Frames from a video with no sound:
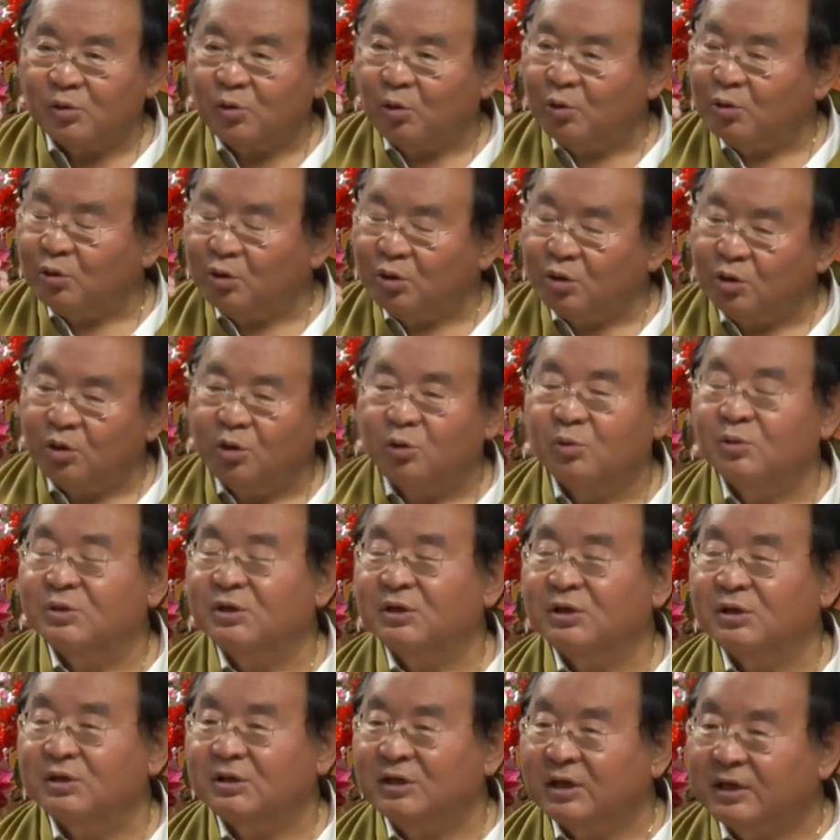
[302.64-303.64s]
no
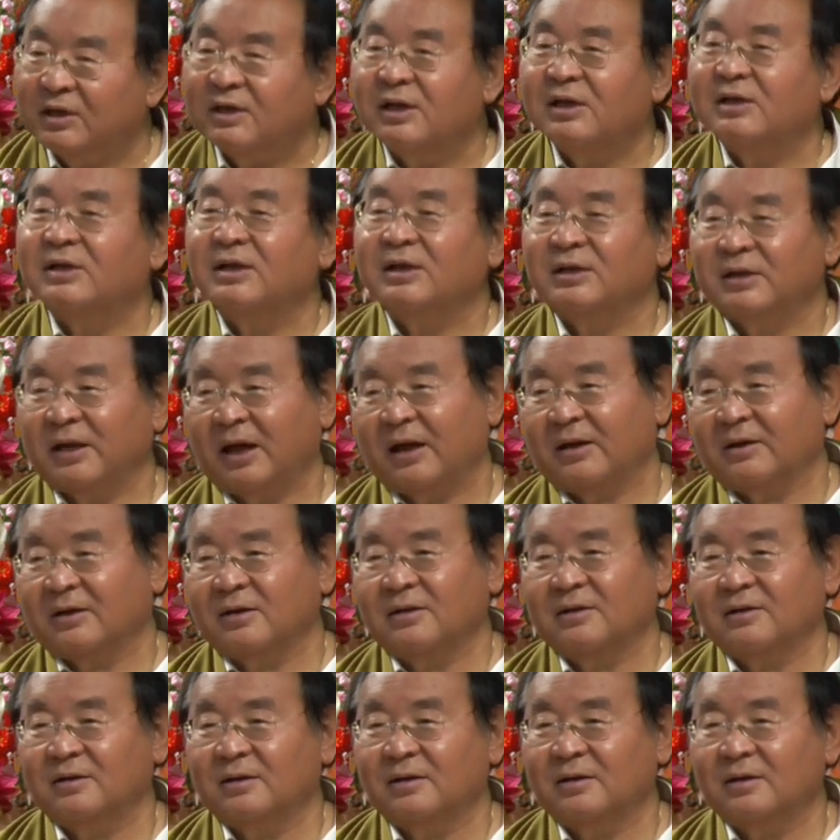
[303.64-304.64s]
losing dignity in that.
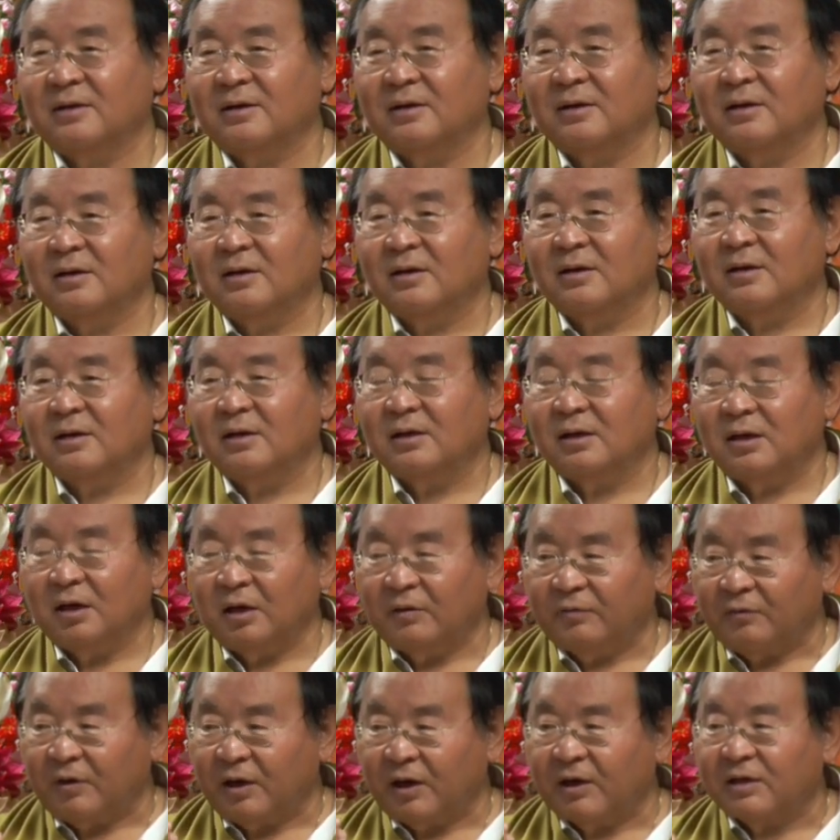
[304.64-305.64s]

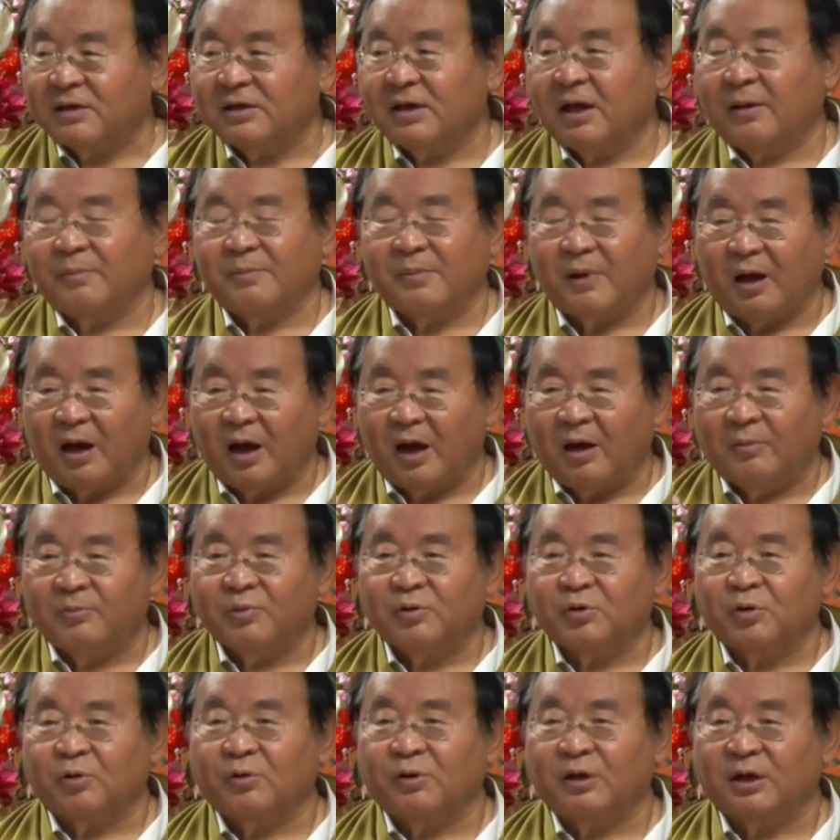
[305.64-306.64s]
If you accept, I'm
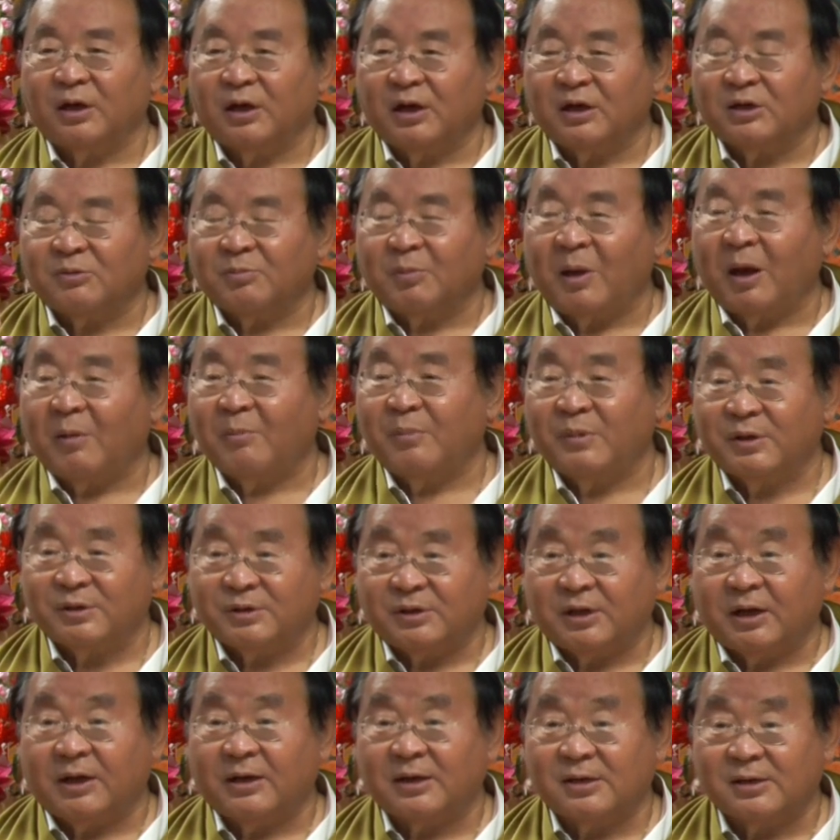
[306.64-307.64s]
sorry, it's my
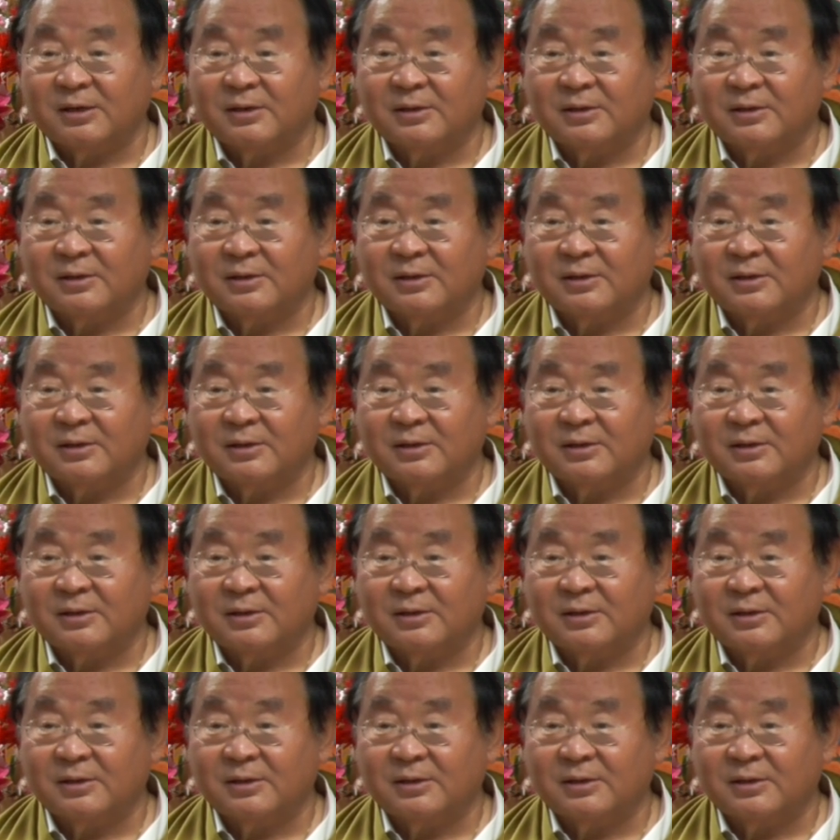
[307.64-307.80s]
mistake,